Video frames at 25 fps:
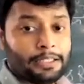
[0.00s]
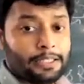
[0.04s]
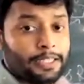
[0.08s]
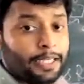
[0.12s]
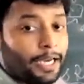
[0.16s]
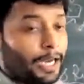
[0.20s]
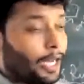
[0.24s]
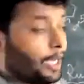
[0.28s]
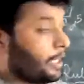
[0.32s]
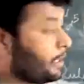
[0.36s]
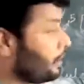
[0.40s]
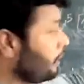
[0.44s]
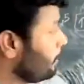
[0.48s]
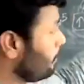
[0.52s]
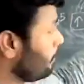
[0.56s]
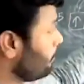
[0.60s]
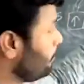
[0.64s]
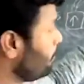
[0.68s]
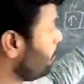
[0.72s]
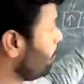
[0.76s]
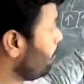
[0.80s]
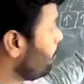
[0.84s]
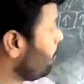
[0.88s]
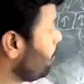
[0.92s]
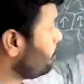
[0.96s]
They
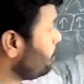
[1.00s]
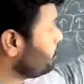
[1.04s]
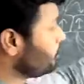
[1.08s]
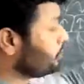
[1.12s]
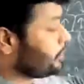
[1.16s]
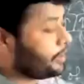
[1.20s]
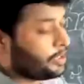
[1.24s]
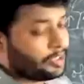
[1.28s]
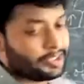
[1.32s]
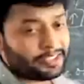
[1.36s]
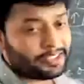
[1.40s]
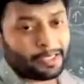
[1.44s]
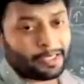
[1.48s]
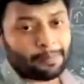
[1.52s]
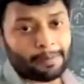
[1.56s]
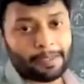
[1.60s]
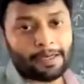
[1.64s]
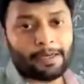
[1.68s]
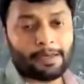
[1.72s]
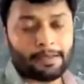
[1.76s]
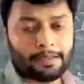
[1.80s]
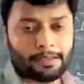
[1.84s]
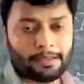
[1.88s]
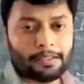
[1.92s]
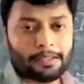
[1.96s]
are most
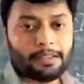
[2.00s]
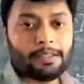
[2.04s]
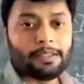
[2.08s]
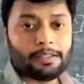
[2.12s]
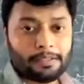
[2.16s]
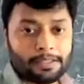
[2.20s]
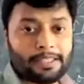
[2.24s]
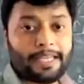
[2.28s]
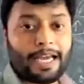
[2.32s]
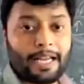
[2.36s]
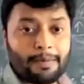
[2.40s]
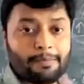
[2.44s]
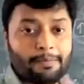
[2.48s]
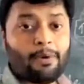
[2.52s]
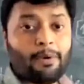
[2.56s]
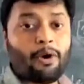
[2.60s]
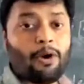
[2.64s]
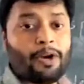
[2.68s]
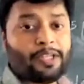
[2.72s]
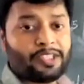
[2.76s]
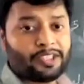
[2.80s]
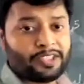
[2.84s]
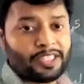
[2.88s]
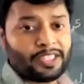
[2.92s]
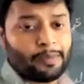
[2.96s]
stable. They are
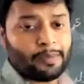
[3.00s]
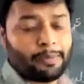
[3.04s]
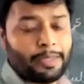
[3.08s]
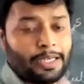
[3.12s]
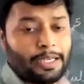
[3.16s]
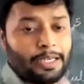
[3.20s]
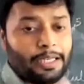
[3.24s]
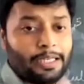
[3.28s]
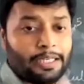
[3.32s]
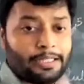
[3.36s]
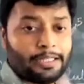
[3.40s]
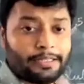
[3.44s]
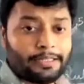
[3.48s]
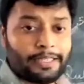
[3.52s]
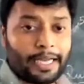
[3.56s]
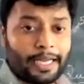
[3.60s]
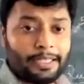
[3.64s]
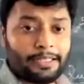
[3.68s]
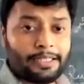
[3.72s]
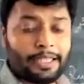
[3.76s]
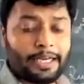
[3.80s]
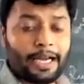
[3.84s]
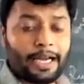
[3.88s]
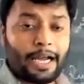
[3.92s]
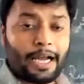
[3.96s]
more stable
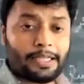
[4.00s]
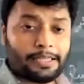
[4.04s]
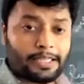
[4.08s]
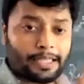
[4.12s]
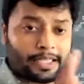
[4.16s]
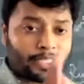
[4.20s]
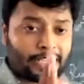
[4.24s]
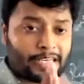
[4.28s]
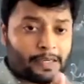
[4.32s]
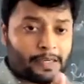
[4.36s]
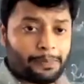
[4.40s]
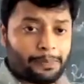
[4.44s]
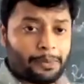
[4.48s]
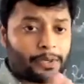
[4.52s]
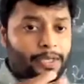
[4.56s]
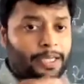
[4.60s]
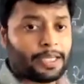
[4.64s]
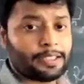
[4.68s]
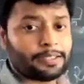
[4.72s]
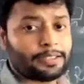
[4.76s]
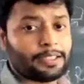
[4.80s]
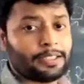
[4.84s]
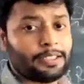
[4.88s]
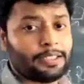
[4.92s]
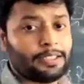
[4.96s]
than the other
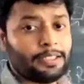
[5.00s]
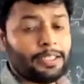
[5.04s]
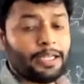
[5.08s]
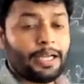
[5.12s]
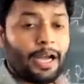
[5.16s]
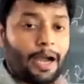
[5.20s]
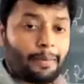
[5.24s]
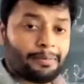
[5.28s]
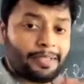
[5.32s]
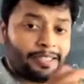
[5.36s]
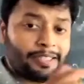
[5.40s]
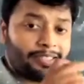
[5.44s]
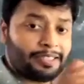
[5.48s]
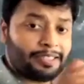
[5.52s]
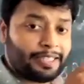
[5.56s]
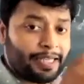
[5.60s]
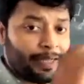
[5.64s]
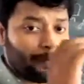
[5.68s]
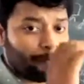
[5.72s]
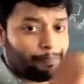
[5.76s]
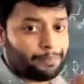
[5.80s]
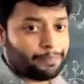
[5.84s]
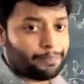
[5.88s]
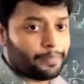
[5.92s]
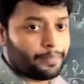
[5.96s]
configuration of the
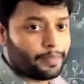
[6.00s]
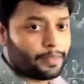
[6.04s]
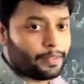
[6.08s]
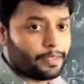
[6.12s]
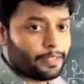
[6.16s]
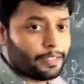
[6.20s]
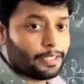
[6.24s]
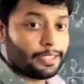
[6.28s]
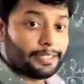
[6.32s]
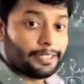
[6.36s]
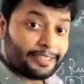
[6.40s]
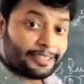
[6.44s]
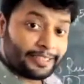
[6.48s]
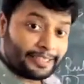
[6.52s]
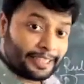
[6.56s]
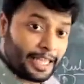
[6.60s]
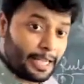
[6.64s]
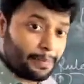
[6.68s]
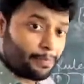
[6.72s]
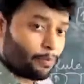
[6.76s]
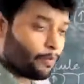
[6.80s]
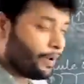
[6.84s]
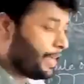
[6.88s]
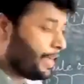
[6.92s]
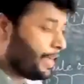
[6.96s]
same